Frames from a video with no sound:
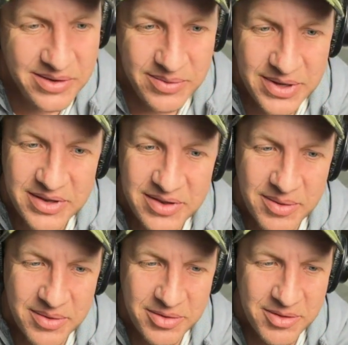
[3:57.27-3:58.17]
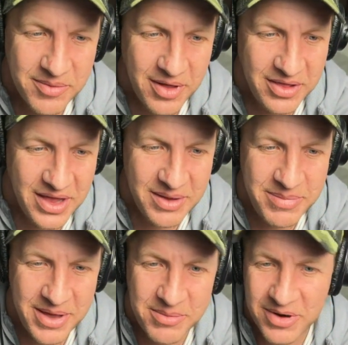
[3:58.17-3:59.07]
You get a lot of
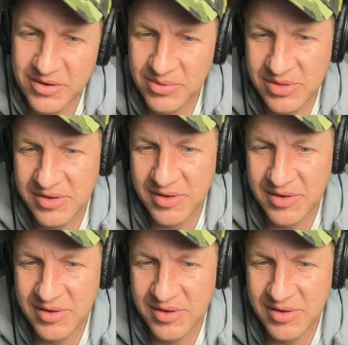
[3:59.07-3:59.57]
bad breaks with these